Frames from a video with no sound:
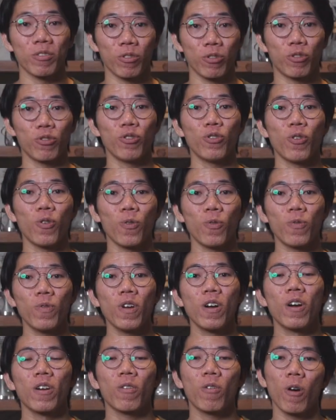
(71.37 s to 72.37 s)
Did you know
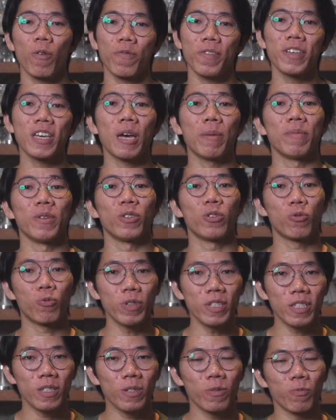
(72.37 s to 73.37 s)
coffee can be
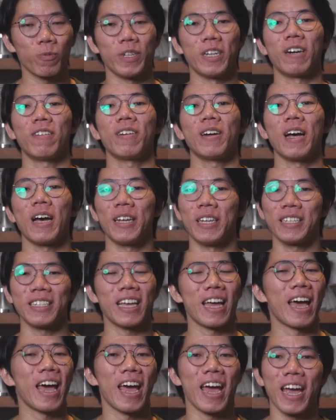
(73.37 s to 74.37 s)
sweet without adding
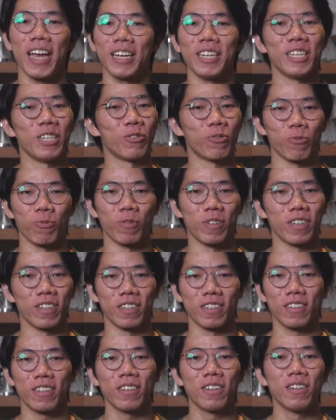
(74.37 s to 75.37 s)
any sugar?
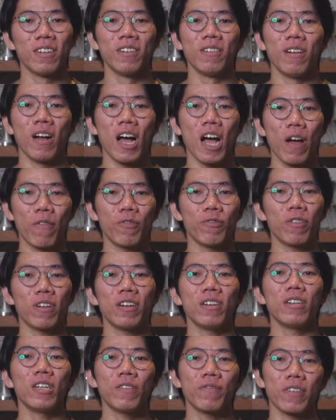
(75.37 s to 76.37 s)

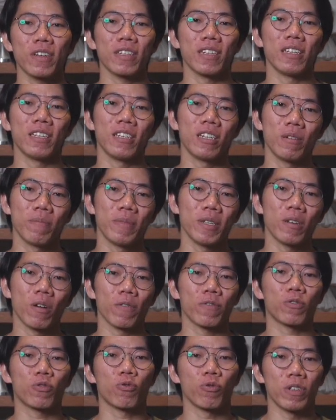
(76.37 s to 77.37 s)
Everyone loves a little bit
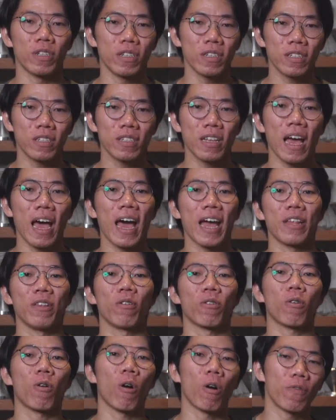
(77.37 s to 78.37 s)
of sweetness, and
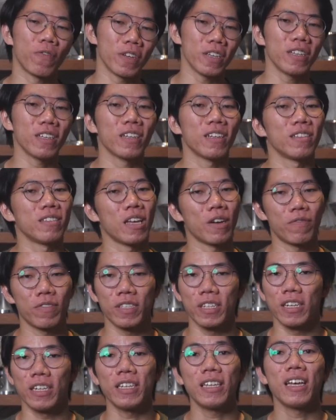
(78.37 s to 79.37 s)
your coffee
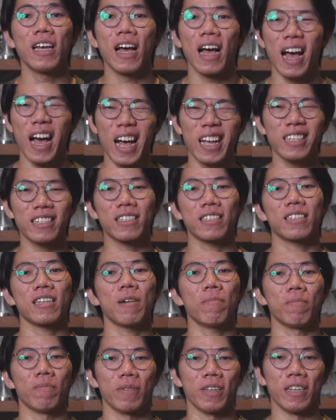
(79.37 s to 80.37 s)
definitely has
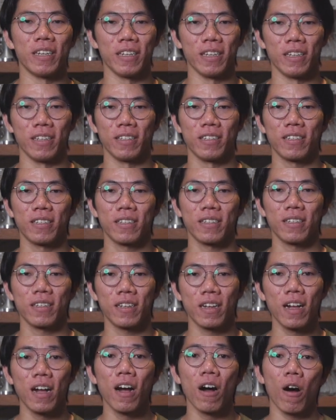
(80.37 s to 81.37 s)
some in it.
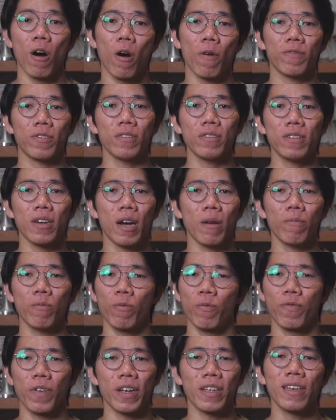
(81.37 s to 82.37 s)
Oftentimes,
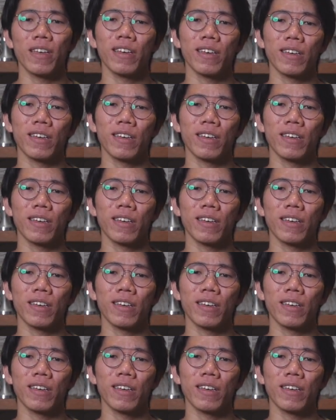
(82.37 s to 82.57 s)
we find